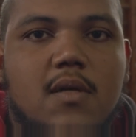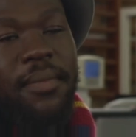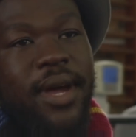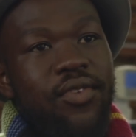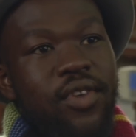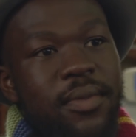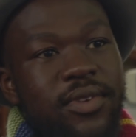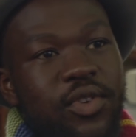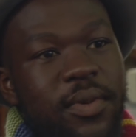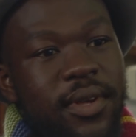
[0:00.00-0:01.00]
My dream
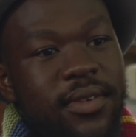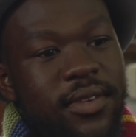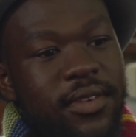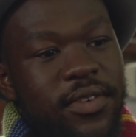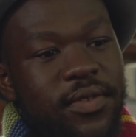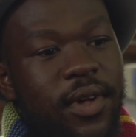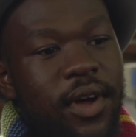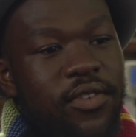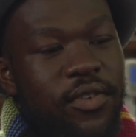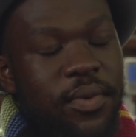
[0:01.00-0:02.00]
is to be a successful
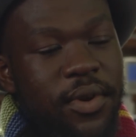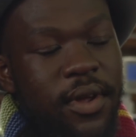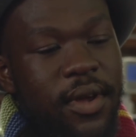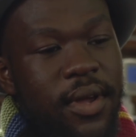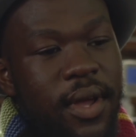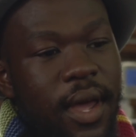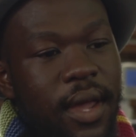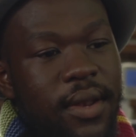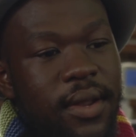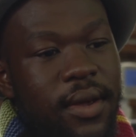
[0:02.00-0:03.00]
entrepreneur
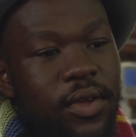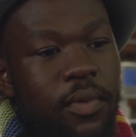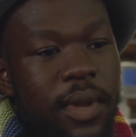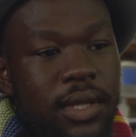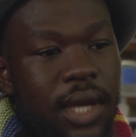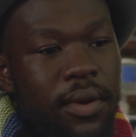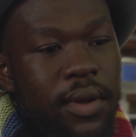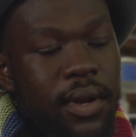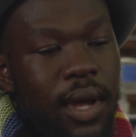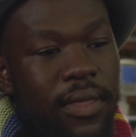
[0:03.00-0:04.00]
and a
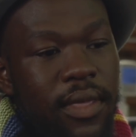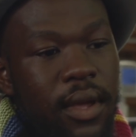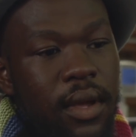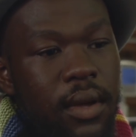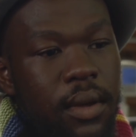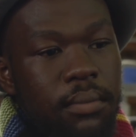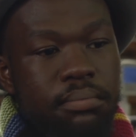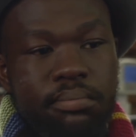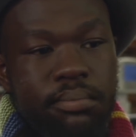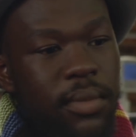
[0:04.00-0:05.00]
humanitarian. I think
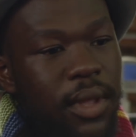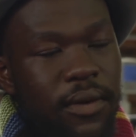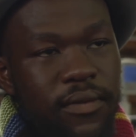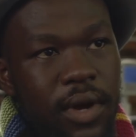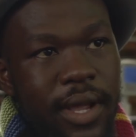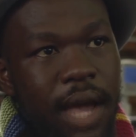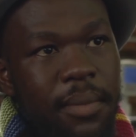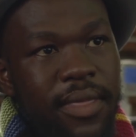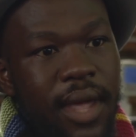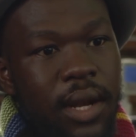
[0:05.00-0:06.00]
for a young
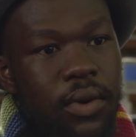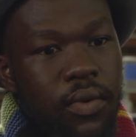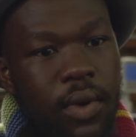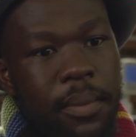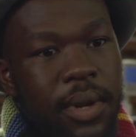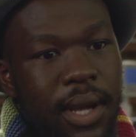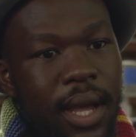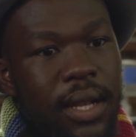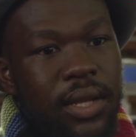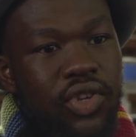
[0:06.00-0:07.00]
man that grew up in
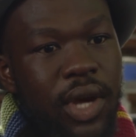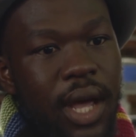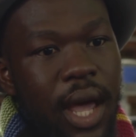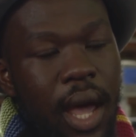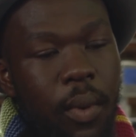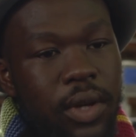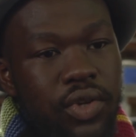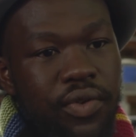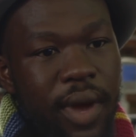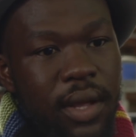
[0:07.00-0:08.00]
Khayelitsha, I want
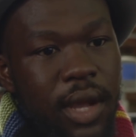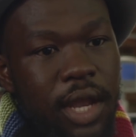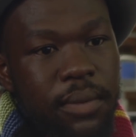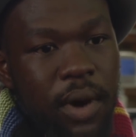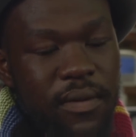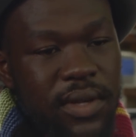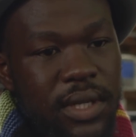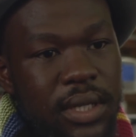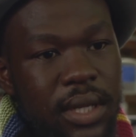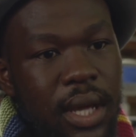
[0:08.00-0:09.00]
to eradicate
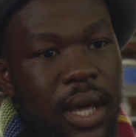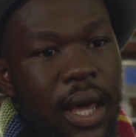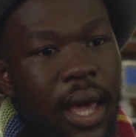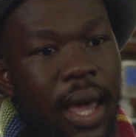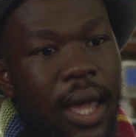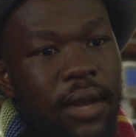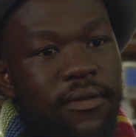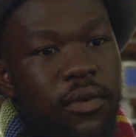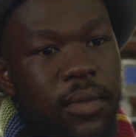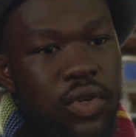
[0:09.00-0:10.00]
poverty. And
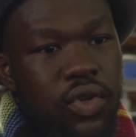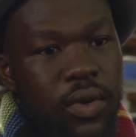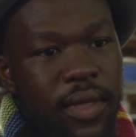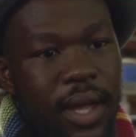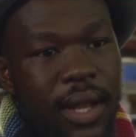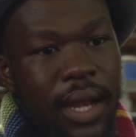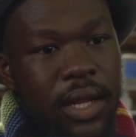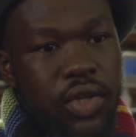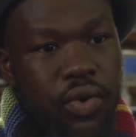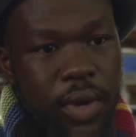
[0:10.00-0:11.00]
for me to do that, I
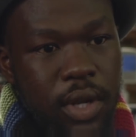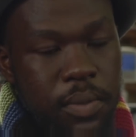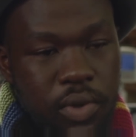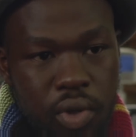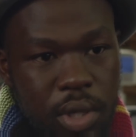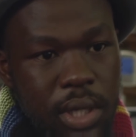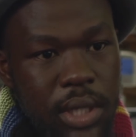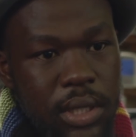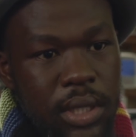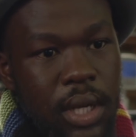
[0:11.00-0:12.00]
need to create
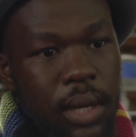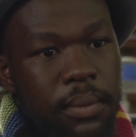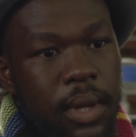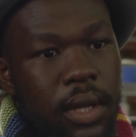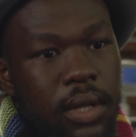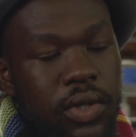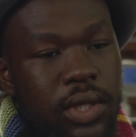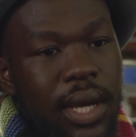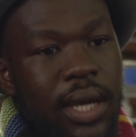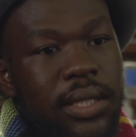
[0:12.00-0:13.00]
opportunities in
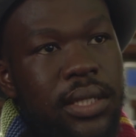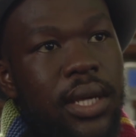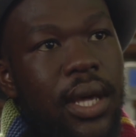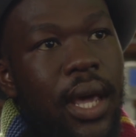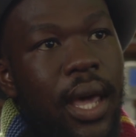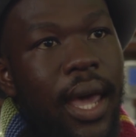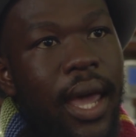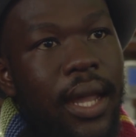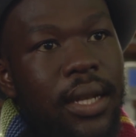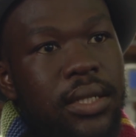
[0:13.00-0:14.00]
society.
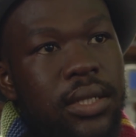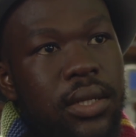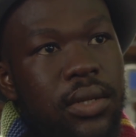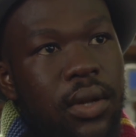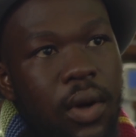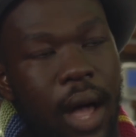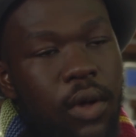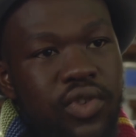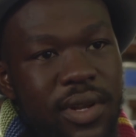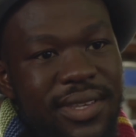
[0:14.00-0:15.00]
And I
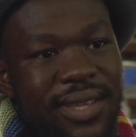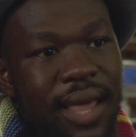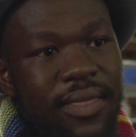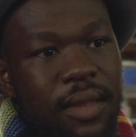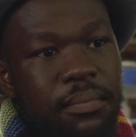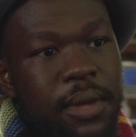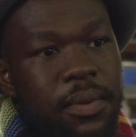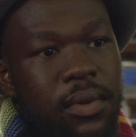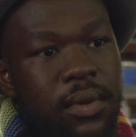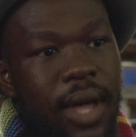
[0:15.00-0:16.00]
also understand that
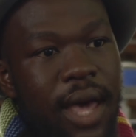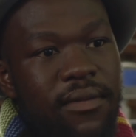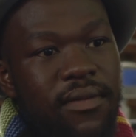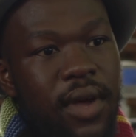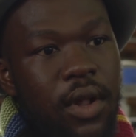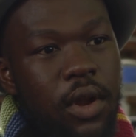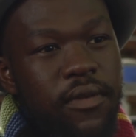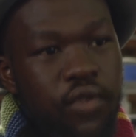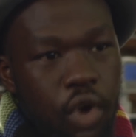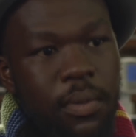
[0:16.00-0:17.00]
people have a lot
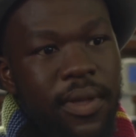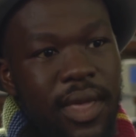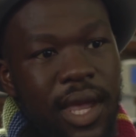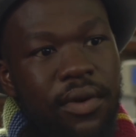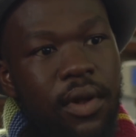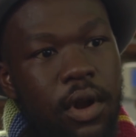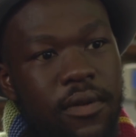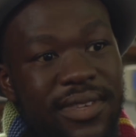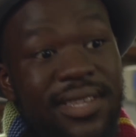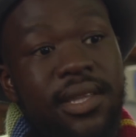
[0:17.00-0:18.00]
of trauma. They carry a lot
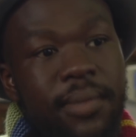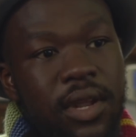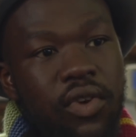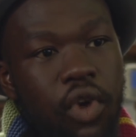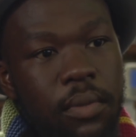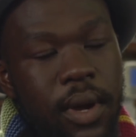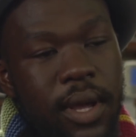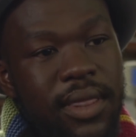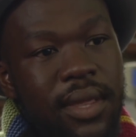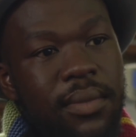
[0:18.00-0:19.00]
of systematic trauma
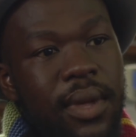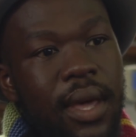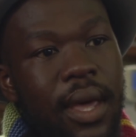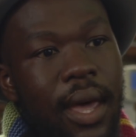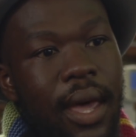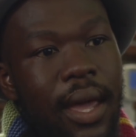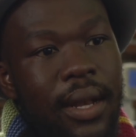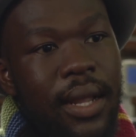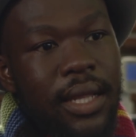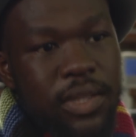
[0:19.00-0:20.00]
in them.
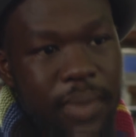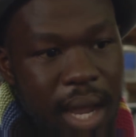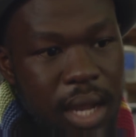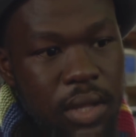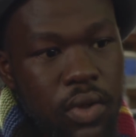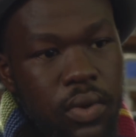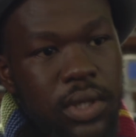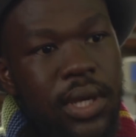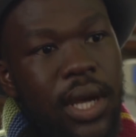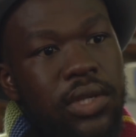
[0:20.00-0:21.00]
And it's my
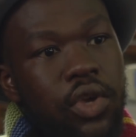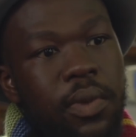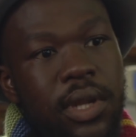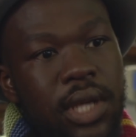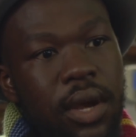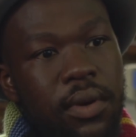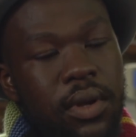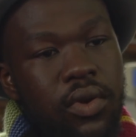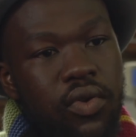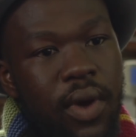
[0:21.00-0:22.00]
duty as a
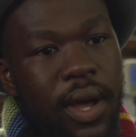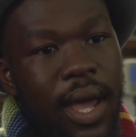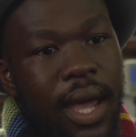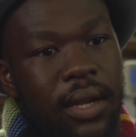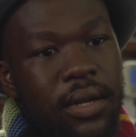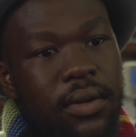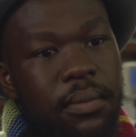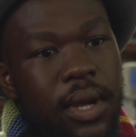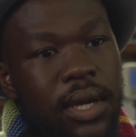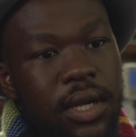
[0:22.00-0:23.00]
humanitarian to try and
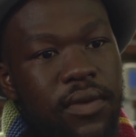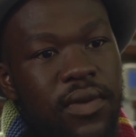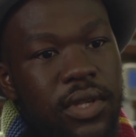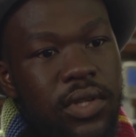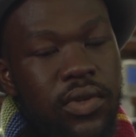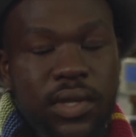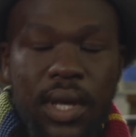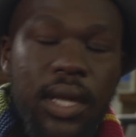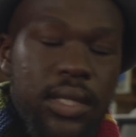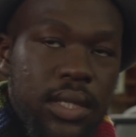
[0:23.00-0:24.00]
make a difference in
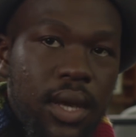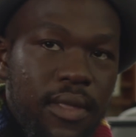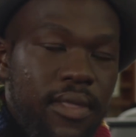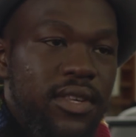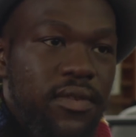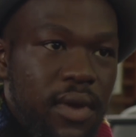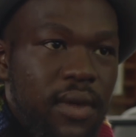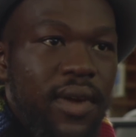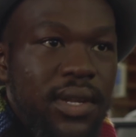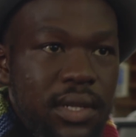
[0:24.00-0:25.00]
society. I think there's a
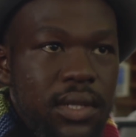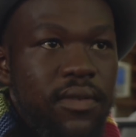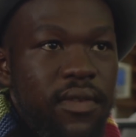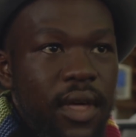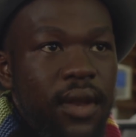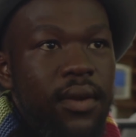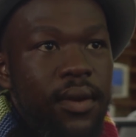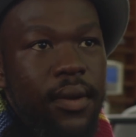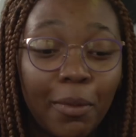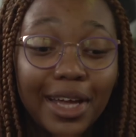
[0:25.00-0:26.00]
very vital need for that.
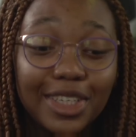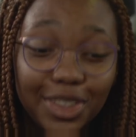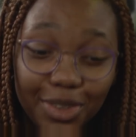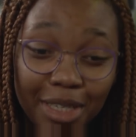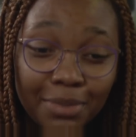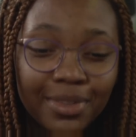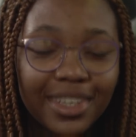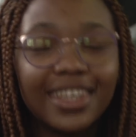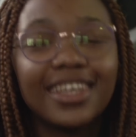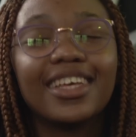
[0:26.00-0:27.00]
My dream
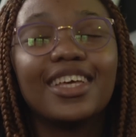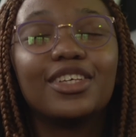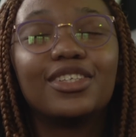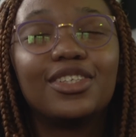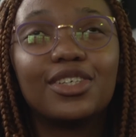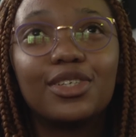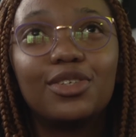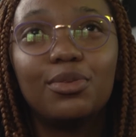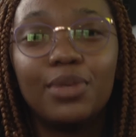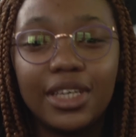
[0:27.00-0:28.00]
is
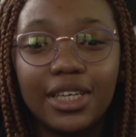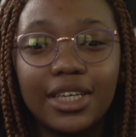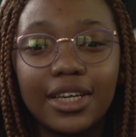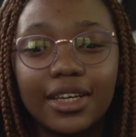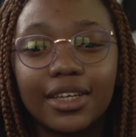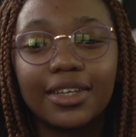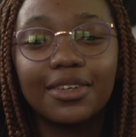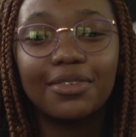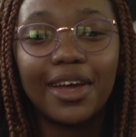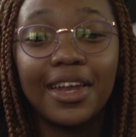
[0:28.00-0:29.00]
just to be
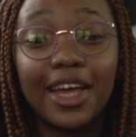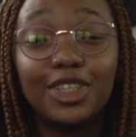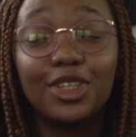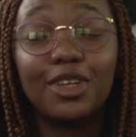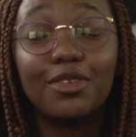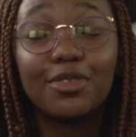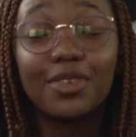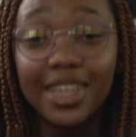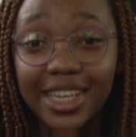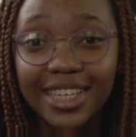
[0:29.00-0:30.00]
financially
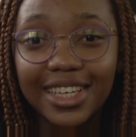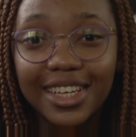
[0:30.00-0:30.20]
free.